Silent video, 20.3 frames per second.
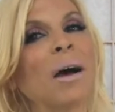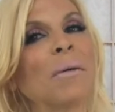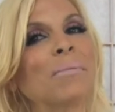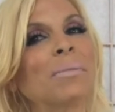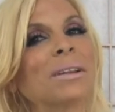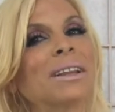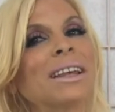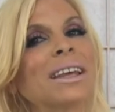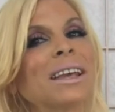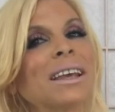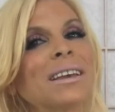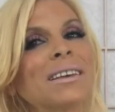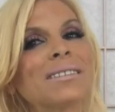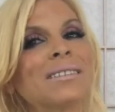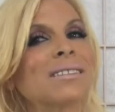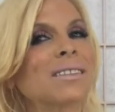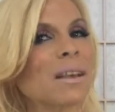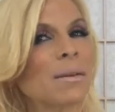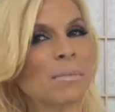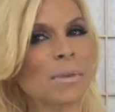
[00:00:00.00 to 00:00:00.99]

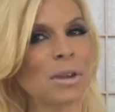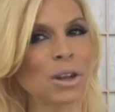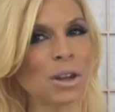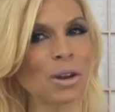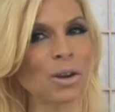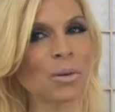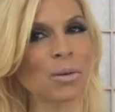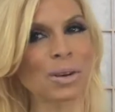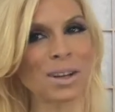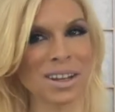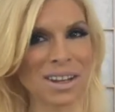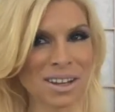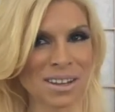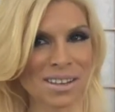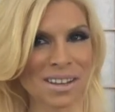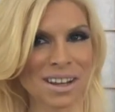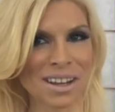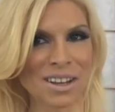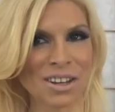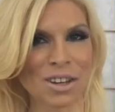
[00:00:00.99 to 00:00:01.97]
please let me know what it
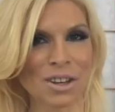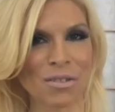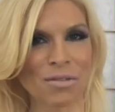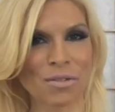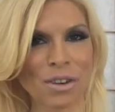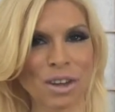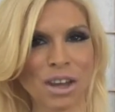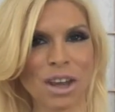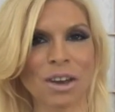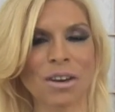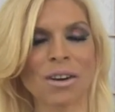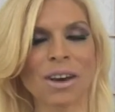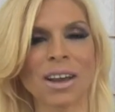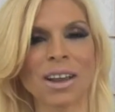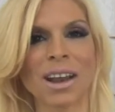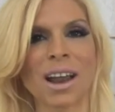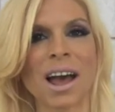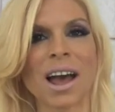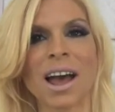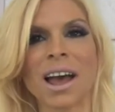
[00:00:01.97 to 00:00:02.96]
is I can do for you.
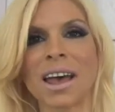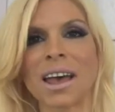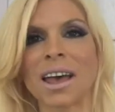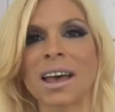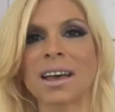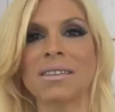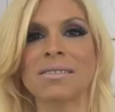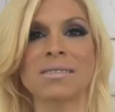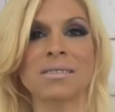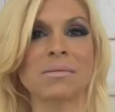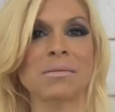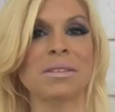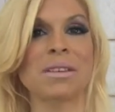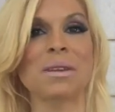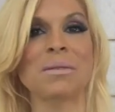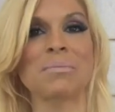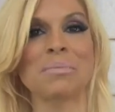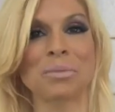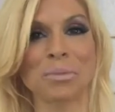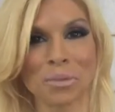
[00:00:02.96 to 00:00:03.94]
And I have some
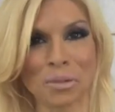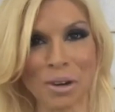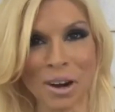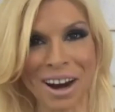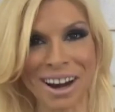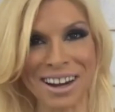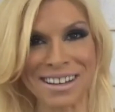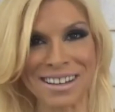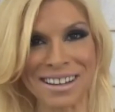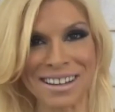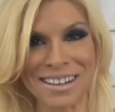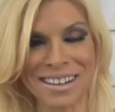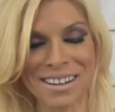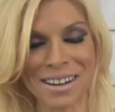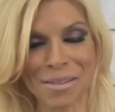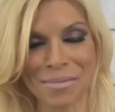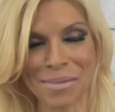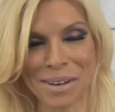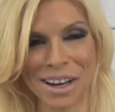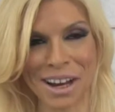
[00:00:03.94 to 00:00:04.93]
surprises
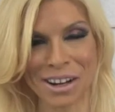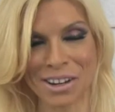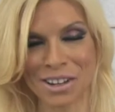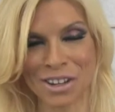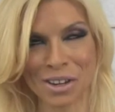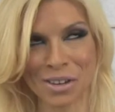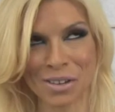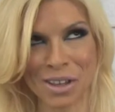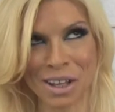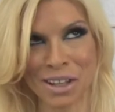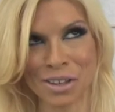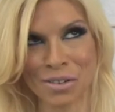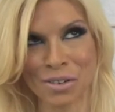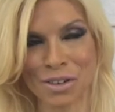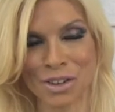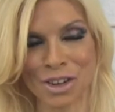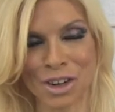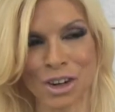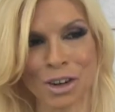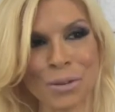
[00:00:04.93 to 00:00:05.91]
coming out to you, that's for
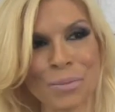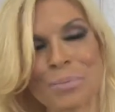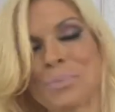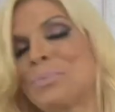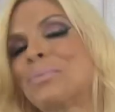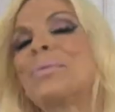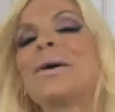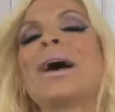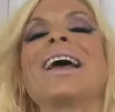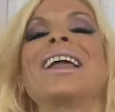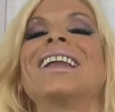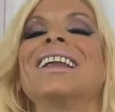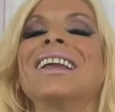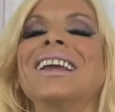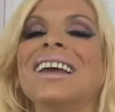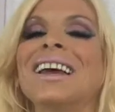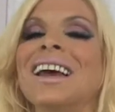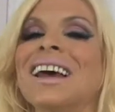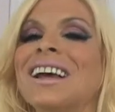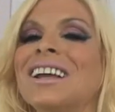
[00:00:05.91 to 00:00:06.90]
sure. But
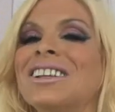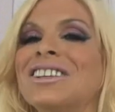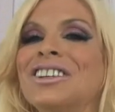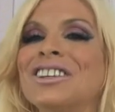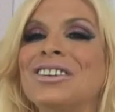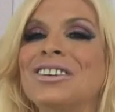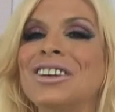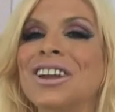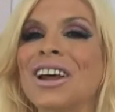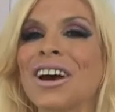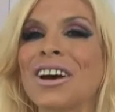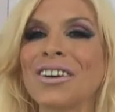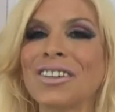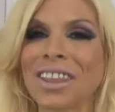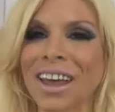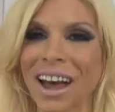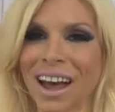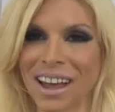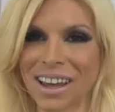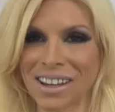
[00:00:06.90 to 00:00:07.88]
do you know
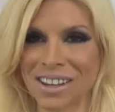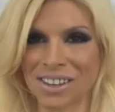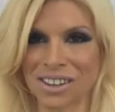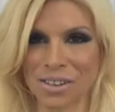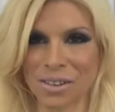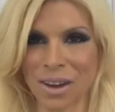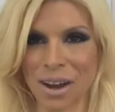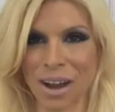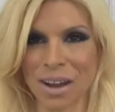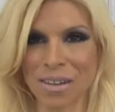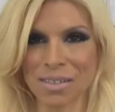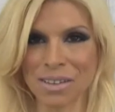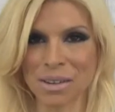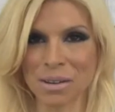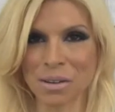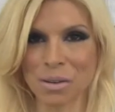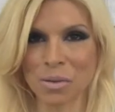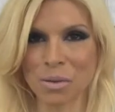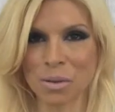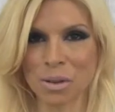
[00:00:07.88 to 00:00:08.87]
that I do have
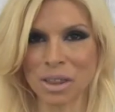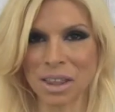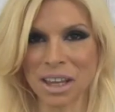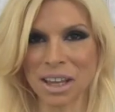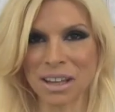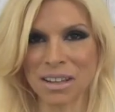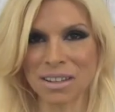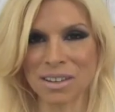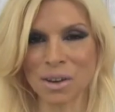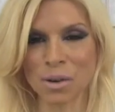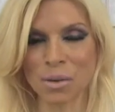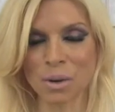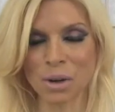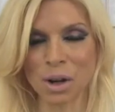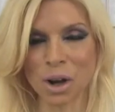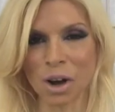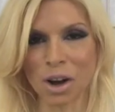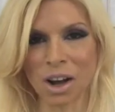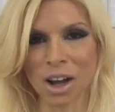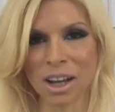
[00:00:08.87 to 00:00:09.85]
some cool things
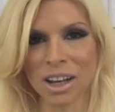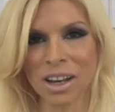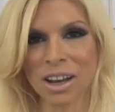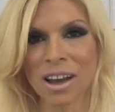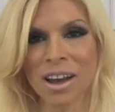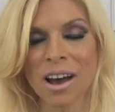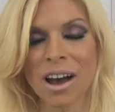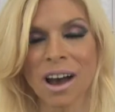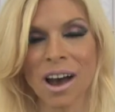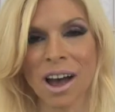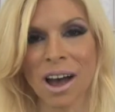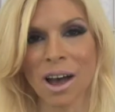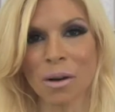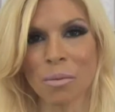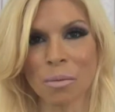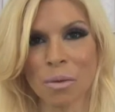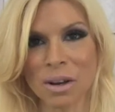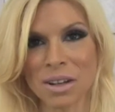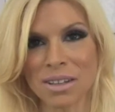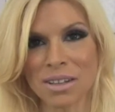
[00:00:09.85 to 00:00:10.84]
going on? I
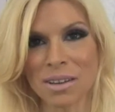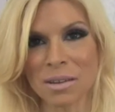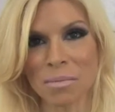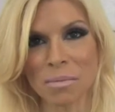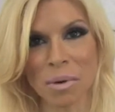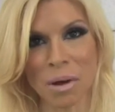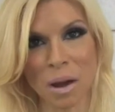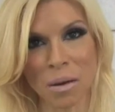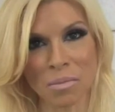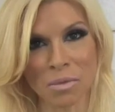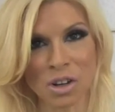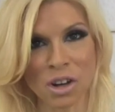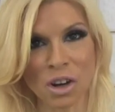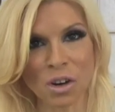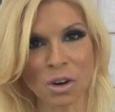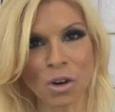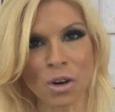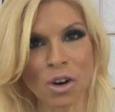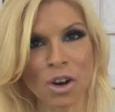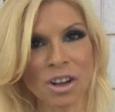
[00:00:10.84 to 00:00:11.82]
want some bombshell
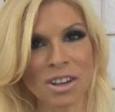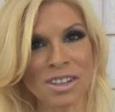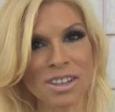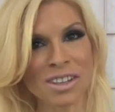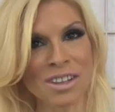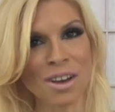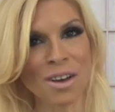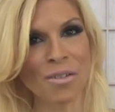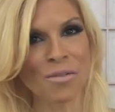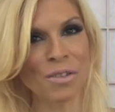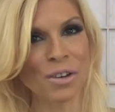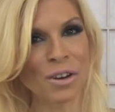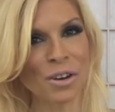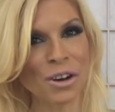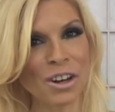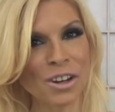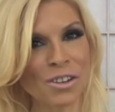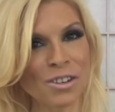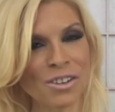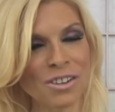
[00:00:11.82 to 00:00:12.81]
girls. So if you're
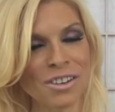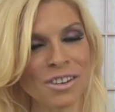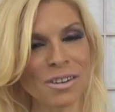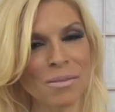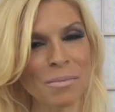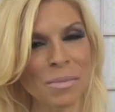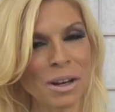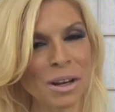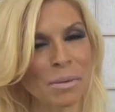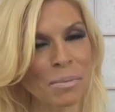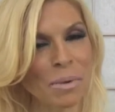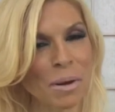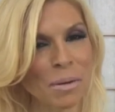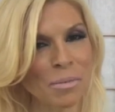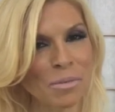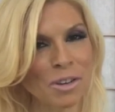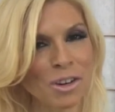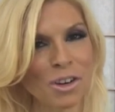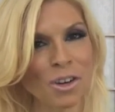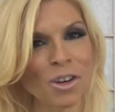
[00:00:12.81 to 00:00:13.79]
interested in being a
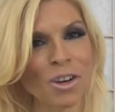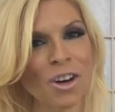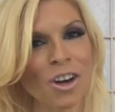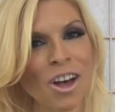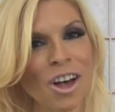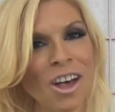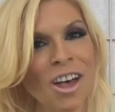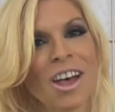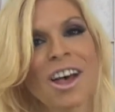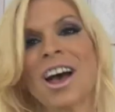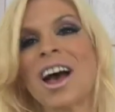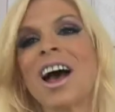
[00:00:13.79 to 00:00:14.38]
bombshell girl,